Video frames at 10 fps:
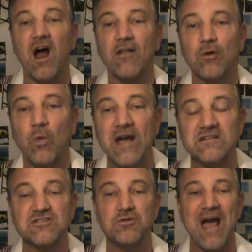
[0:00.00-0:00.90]
other
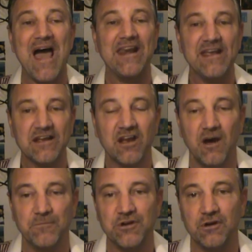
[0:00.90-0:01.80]
ways to add
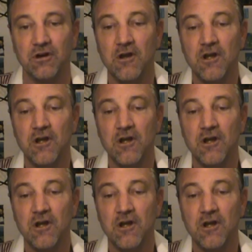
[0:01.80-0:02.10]
income to